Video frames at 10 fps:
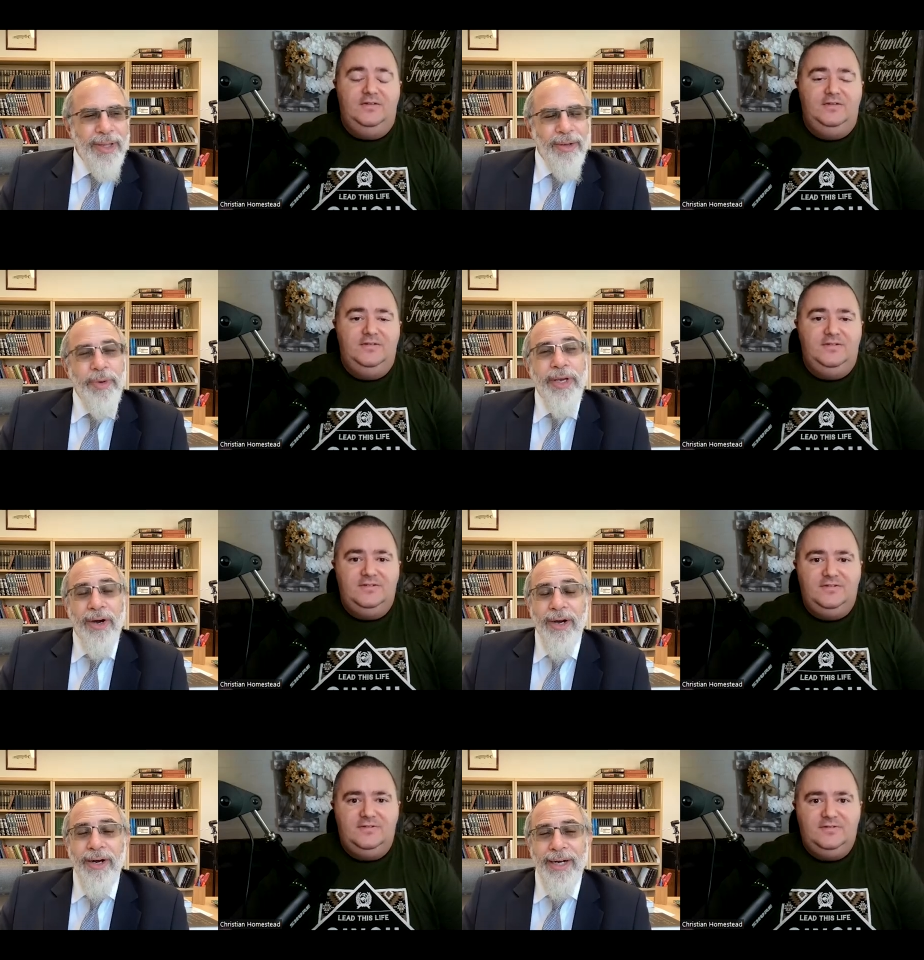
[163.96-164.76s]
Speaker 1: we
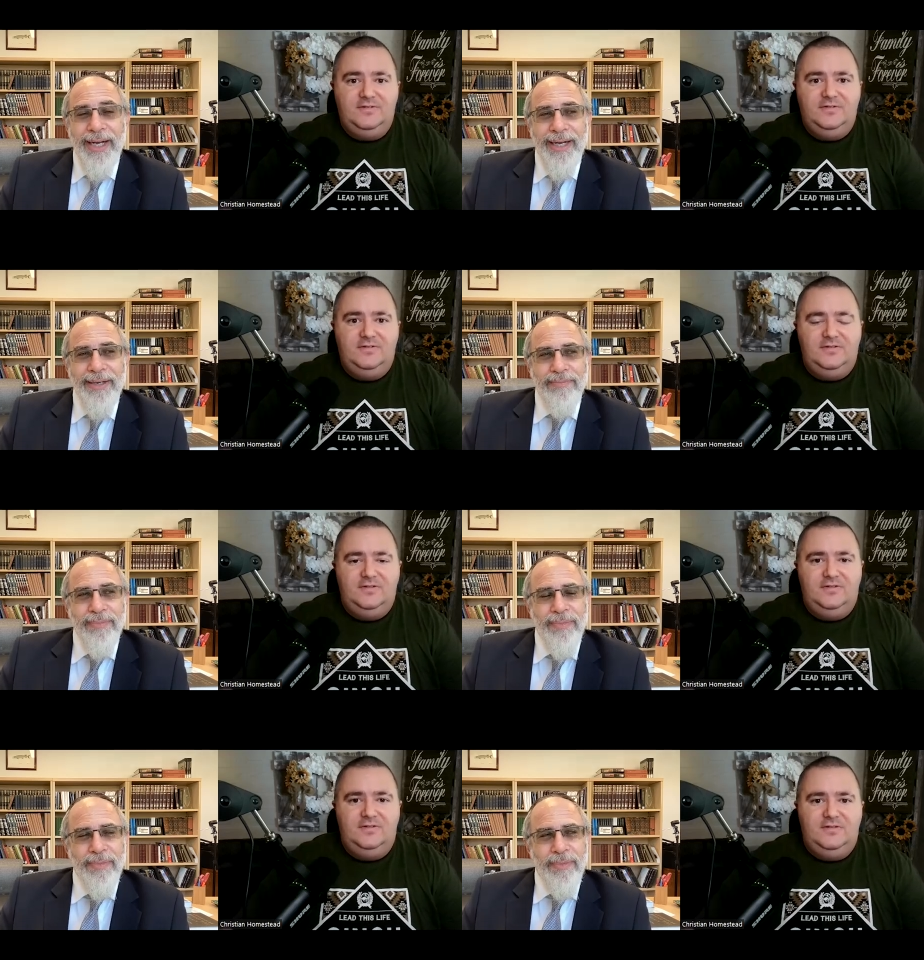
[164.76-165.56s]
are,
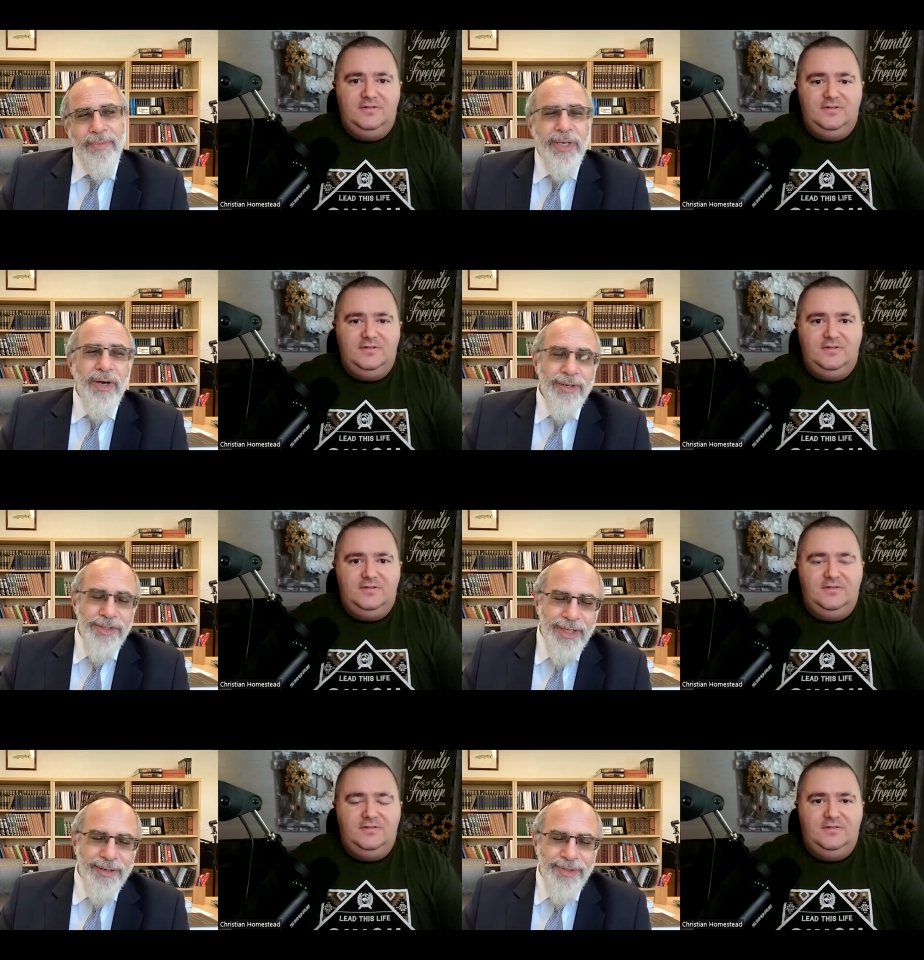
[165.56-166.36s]
um, we call
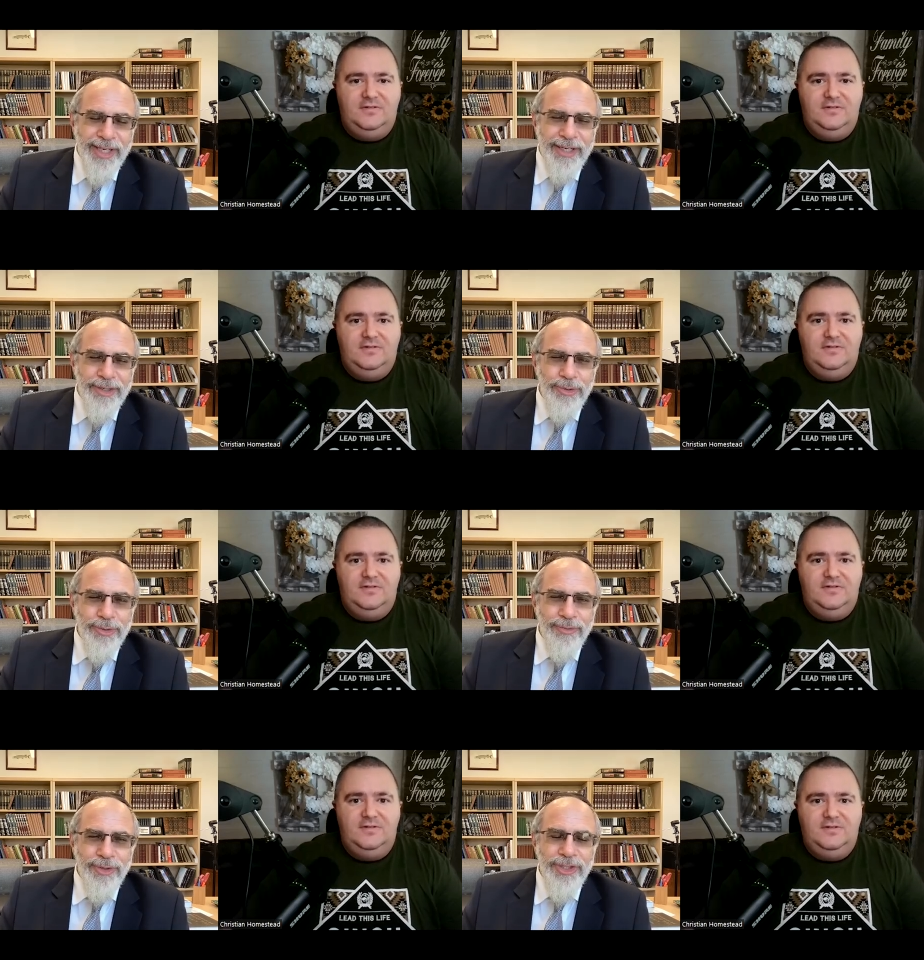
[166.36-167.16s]
ourselves a
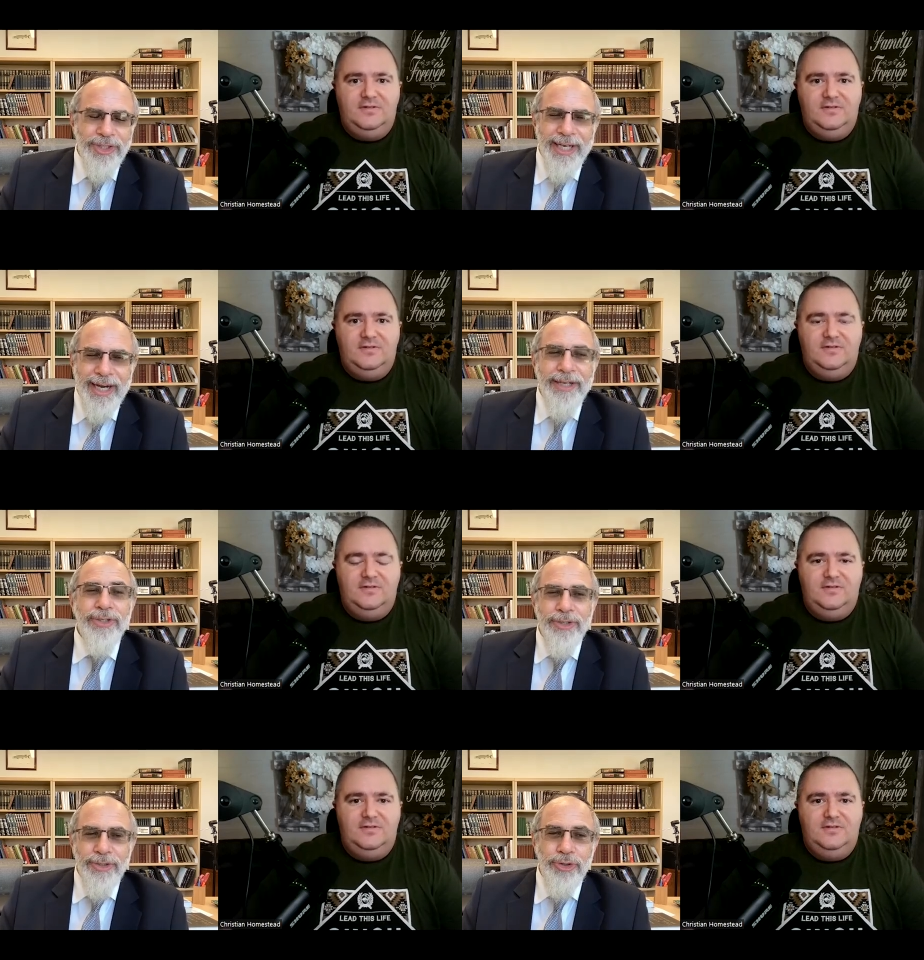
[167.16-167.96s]
university
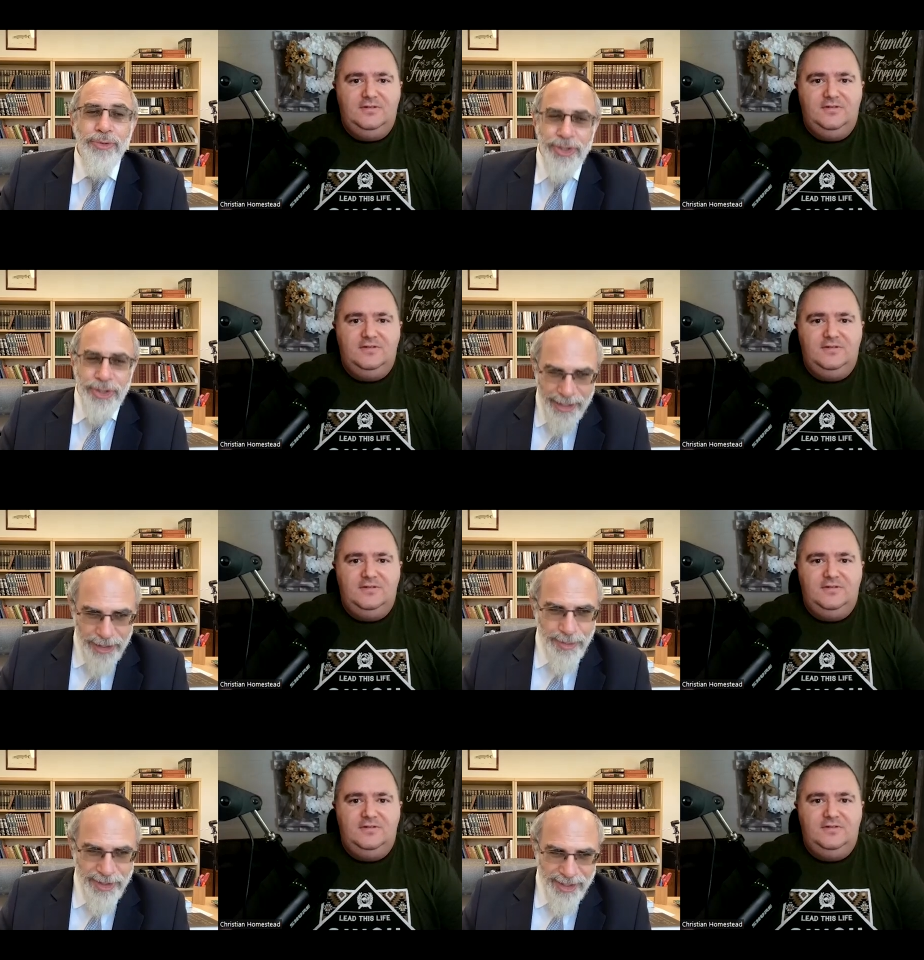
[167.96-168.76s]
under Jewish
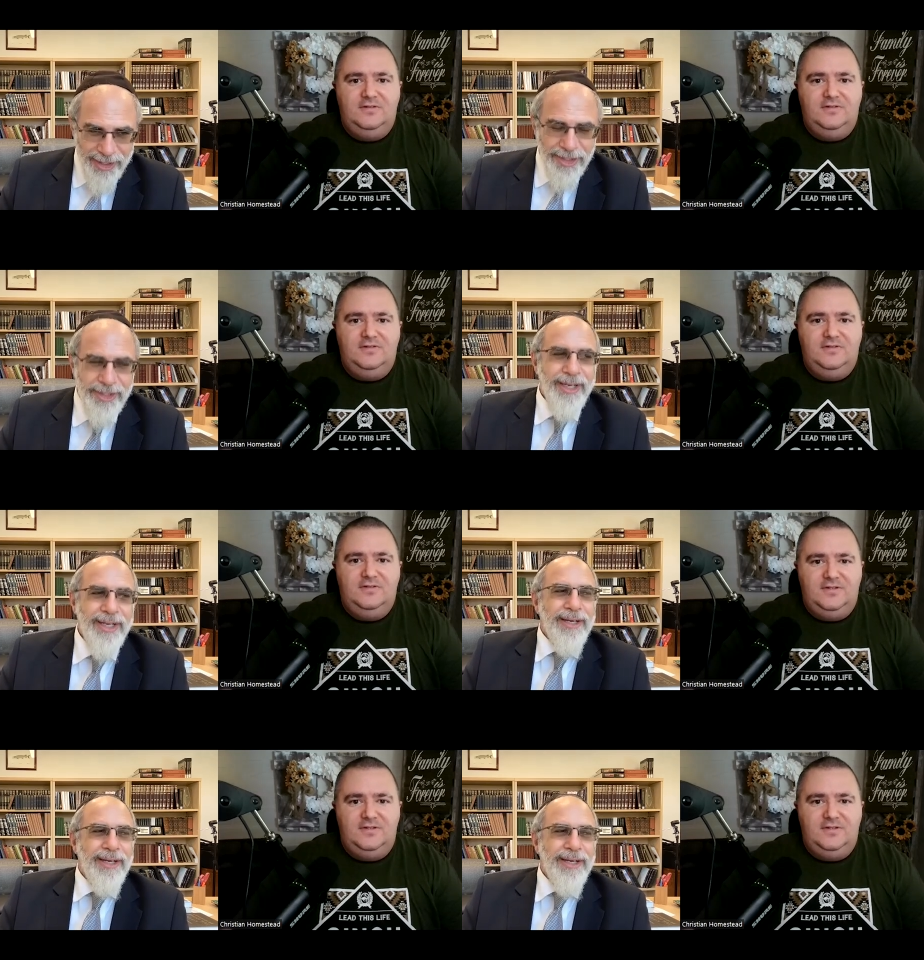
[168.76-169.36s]
auspices,